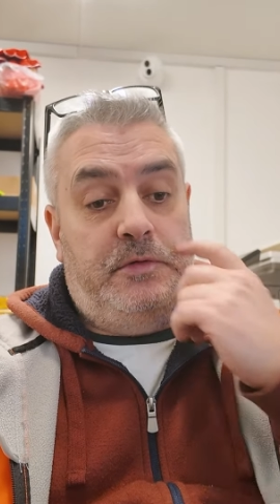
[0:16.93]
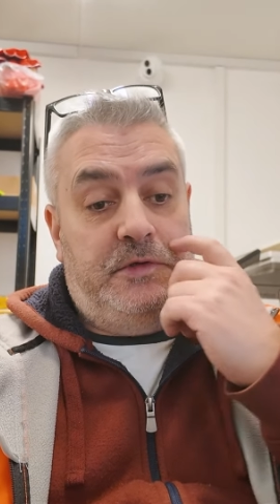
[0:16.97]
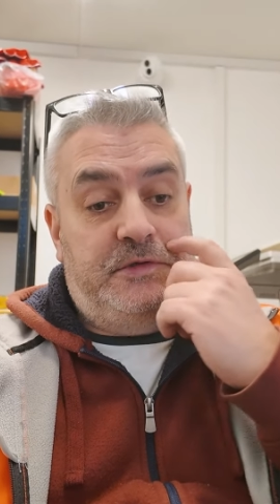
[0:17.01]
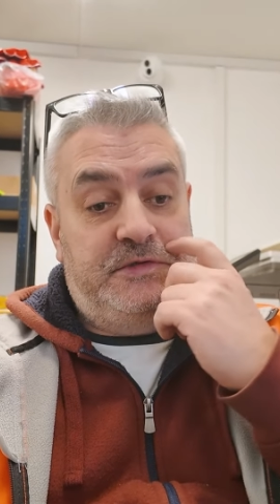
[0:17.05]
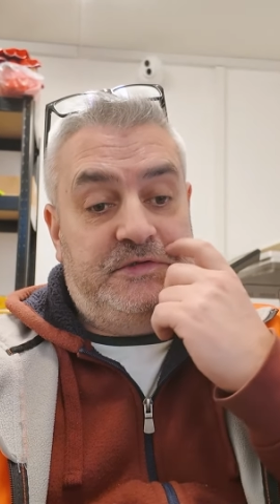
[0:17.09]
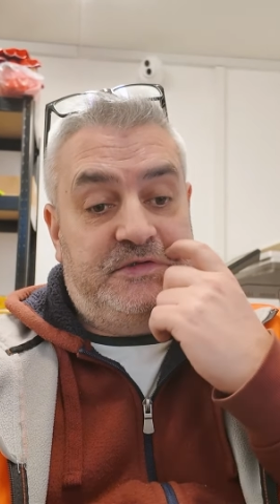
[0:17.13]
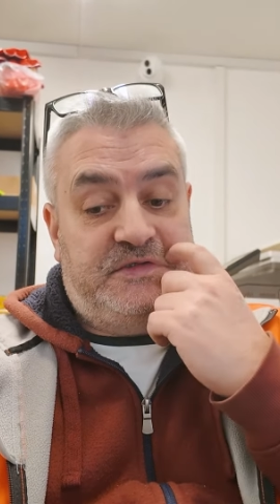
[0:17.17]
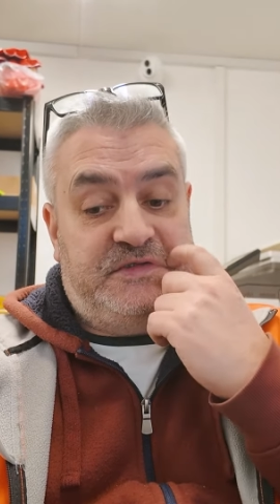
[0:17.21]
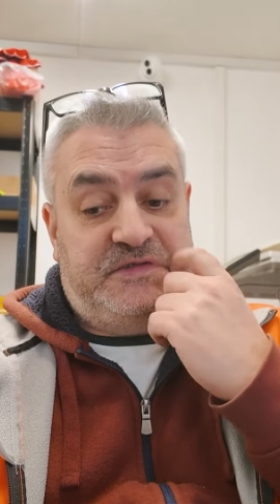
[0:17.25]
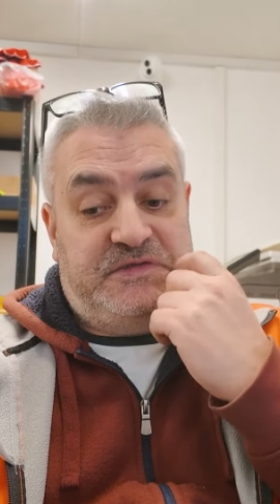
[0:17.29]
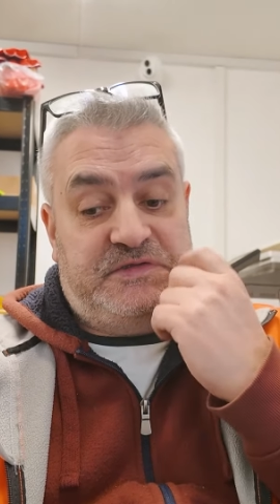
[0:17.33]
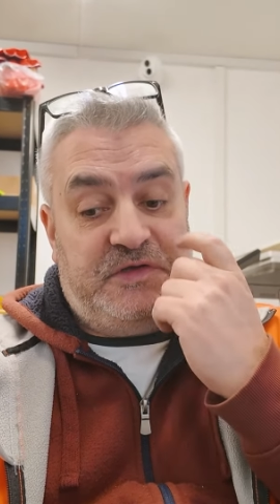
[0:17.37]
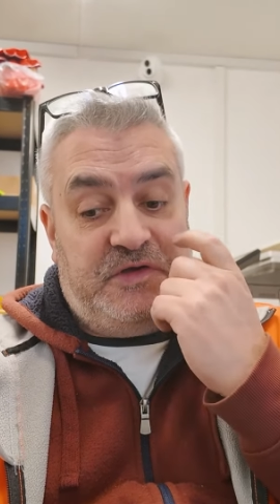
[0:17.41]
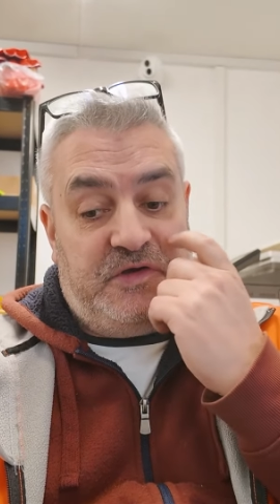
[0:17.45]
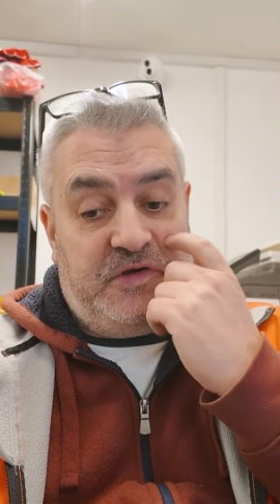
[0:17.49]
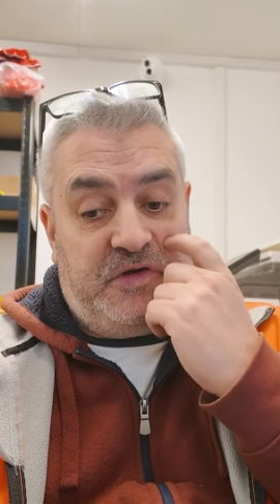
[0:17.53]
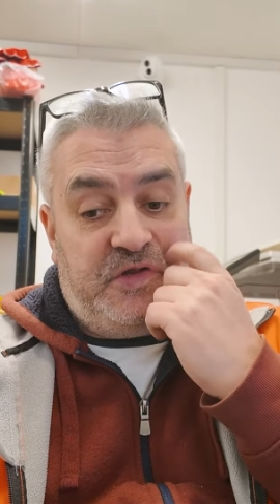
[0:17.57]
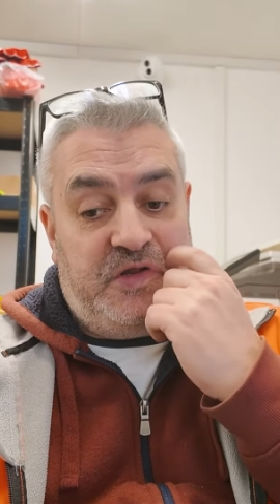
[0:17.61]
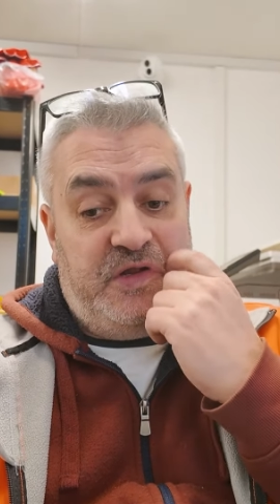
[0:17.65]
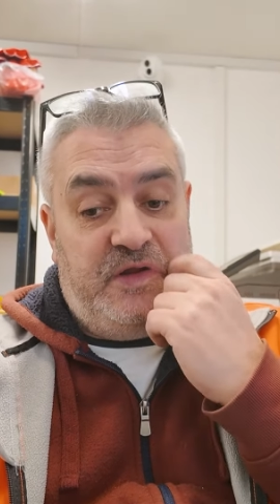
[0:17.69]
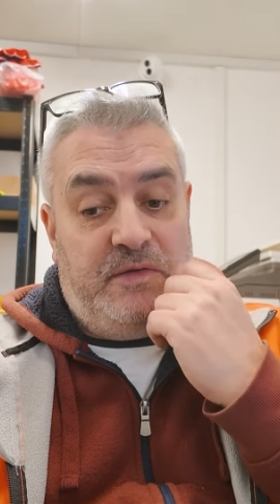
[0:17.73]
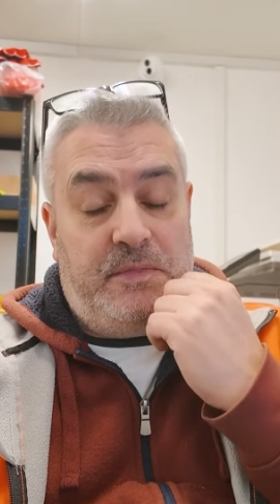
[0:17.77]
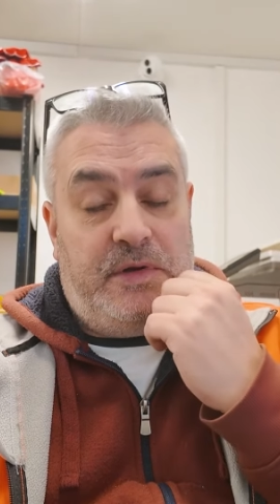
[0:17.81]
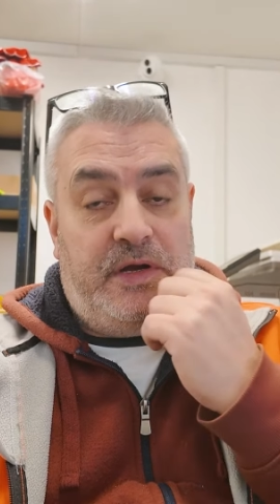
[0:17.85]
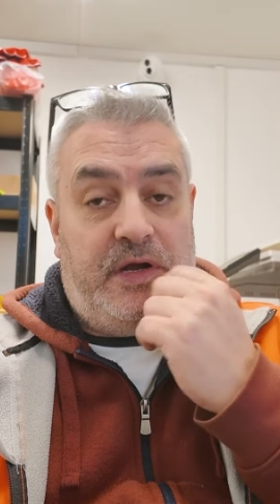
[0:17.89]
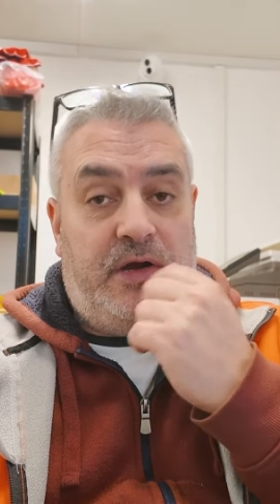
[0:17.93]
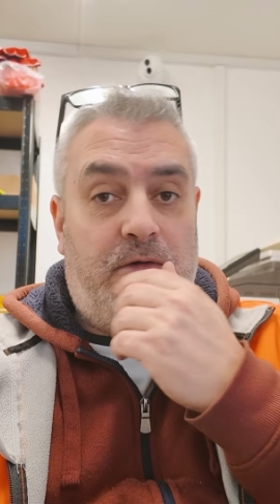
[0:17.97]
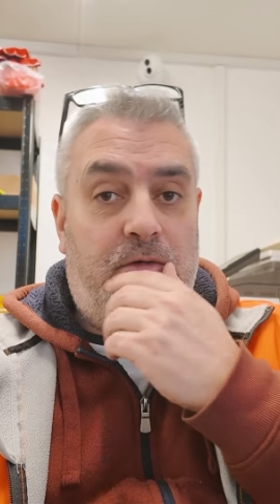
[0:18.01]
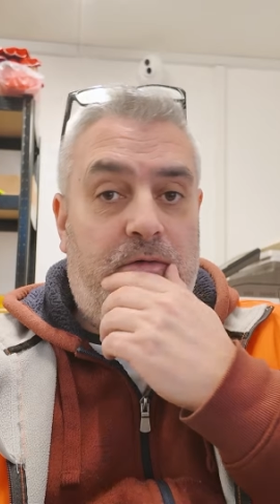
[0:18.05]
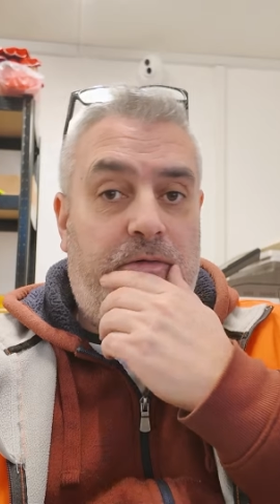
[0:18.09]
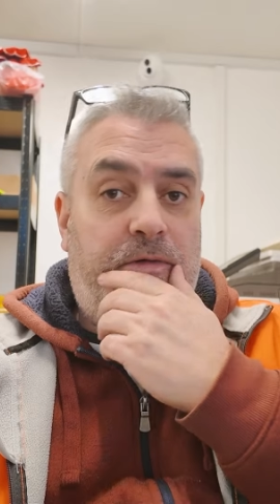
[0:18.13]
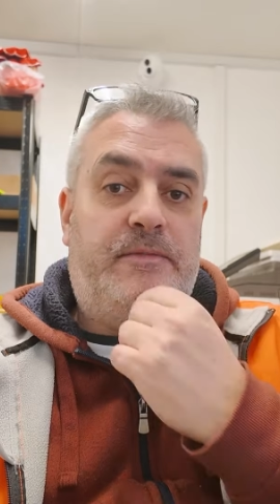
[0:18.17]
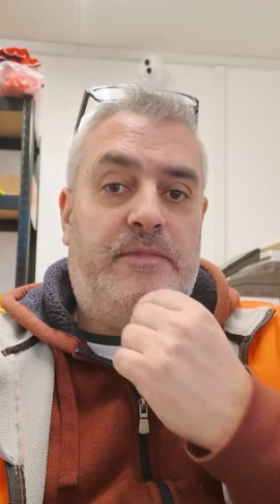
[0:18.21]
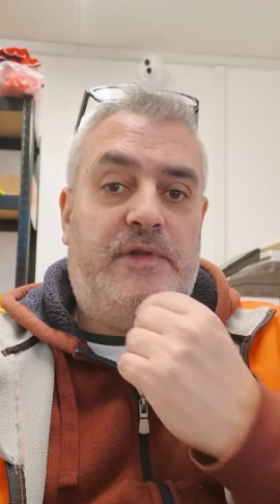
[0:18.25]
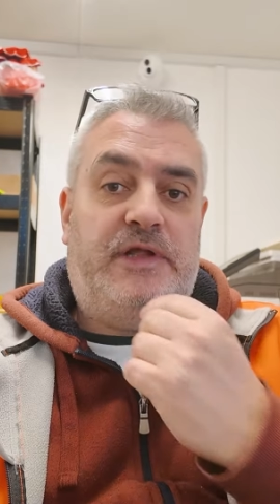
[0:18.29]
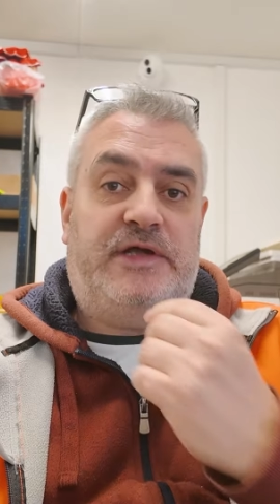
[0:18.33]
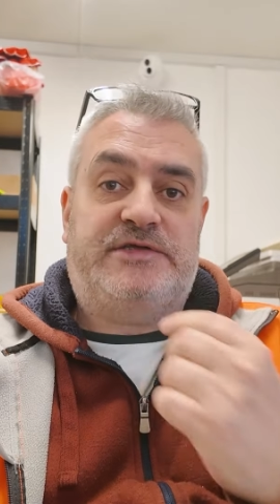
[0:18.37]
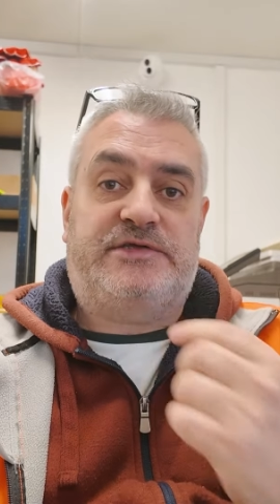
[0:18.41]
was talking
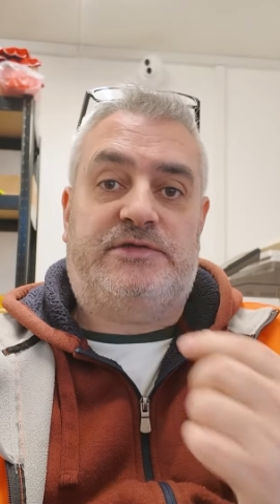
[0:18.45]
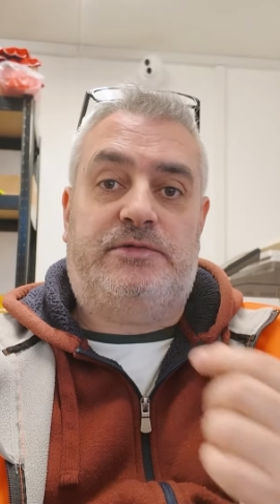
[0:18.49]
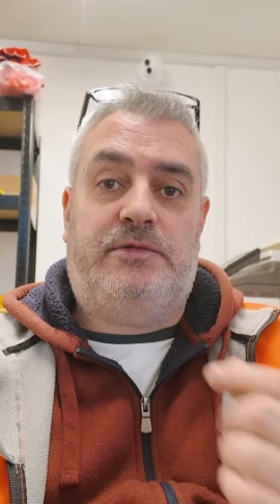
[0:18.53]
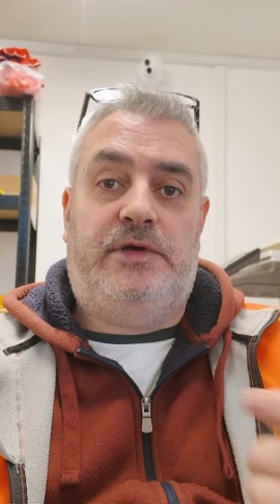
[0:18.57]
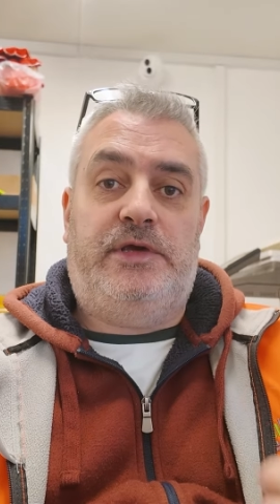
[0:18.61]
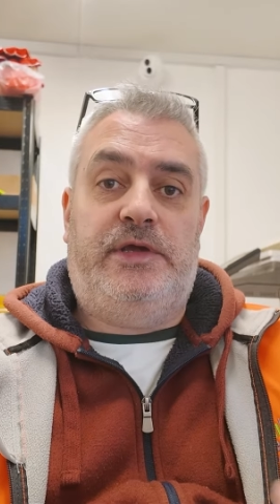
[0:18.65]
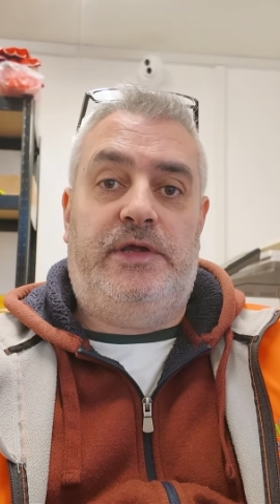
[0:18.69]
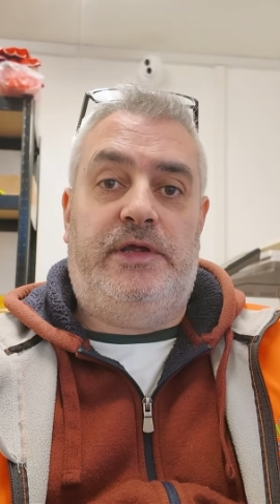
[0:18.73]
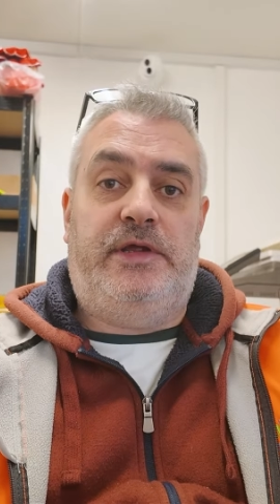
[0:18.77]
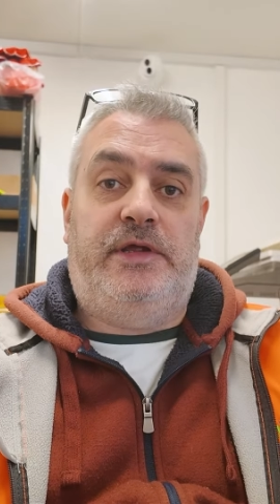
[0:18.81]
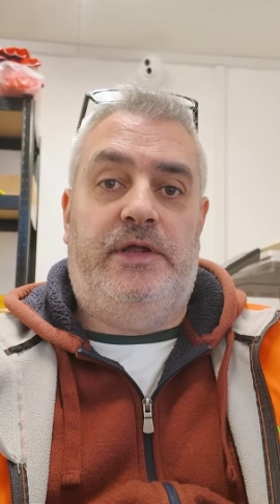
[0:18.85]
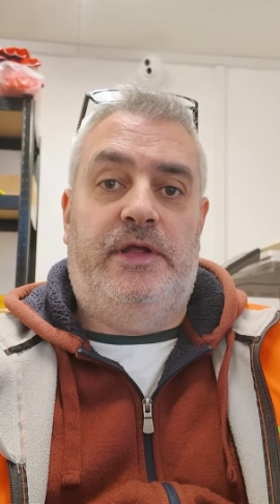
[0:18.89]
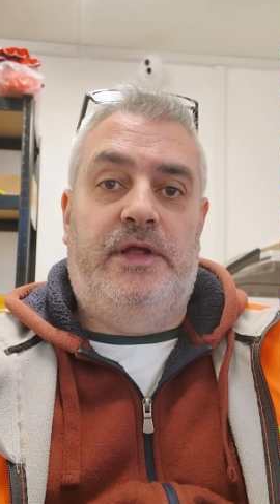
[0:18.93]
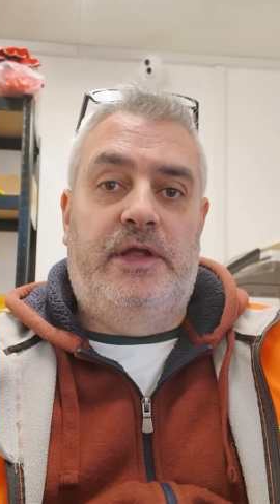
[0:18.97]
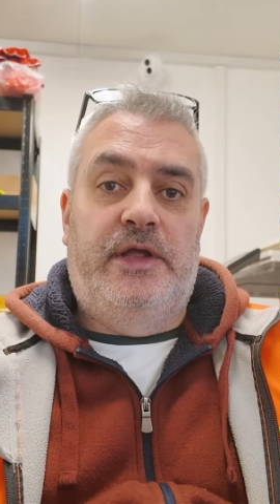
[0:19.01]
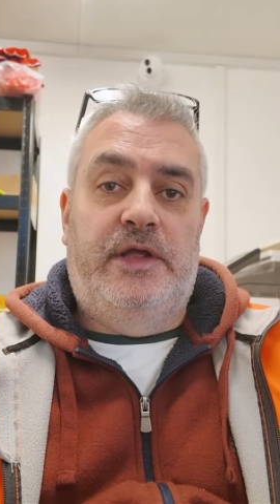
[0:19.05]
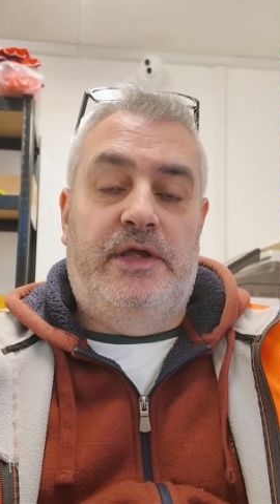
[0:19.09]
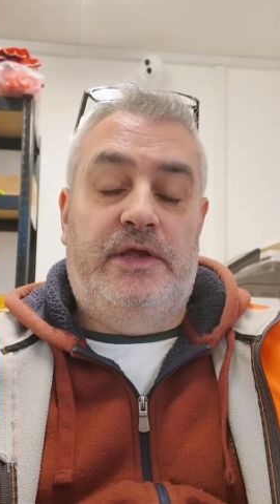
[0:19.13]
about last week,